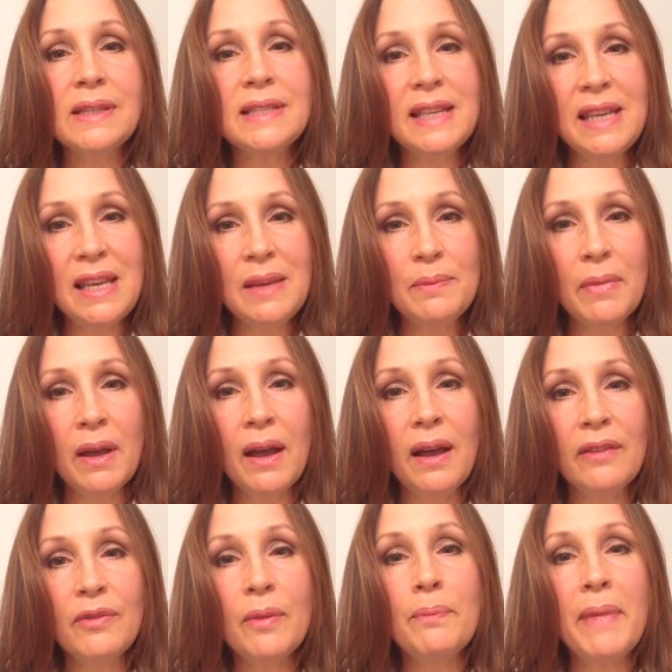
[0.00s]
team
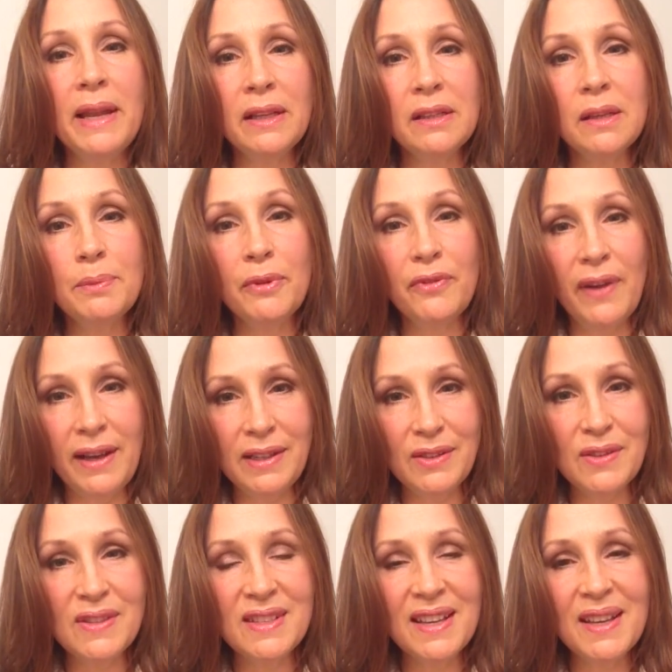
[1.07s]
of medical
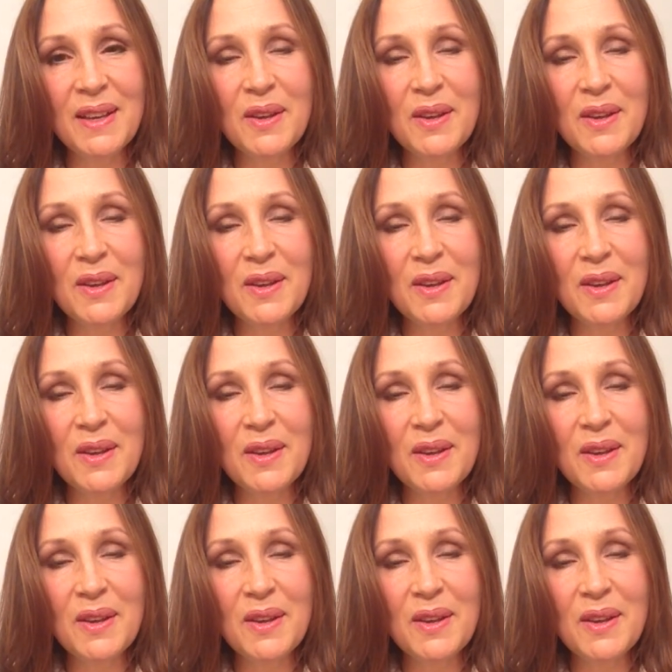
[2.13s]
providers,